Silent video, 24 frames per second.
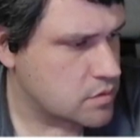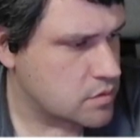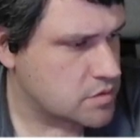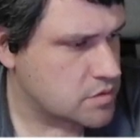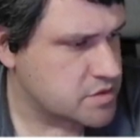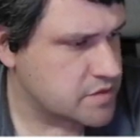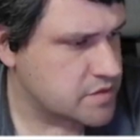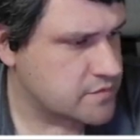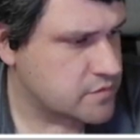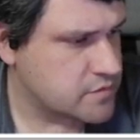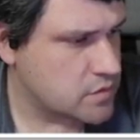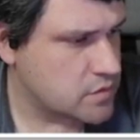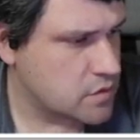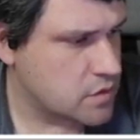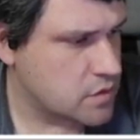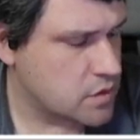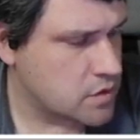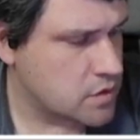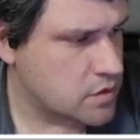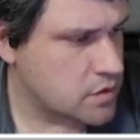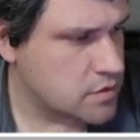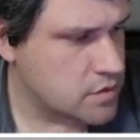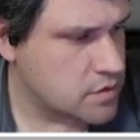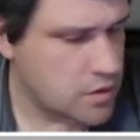All
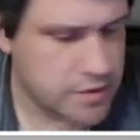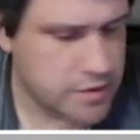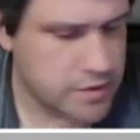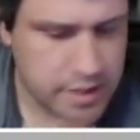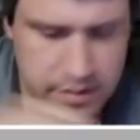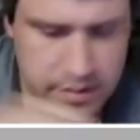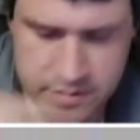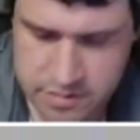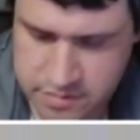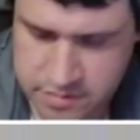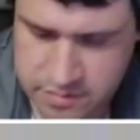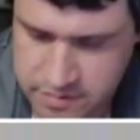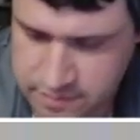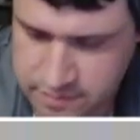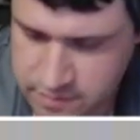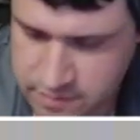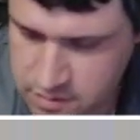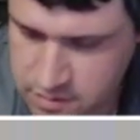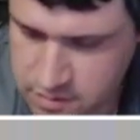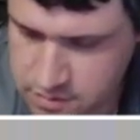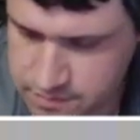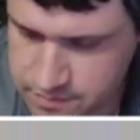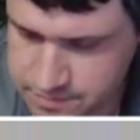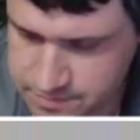D4. Okay, so
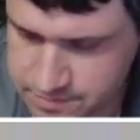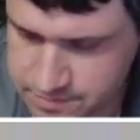D4.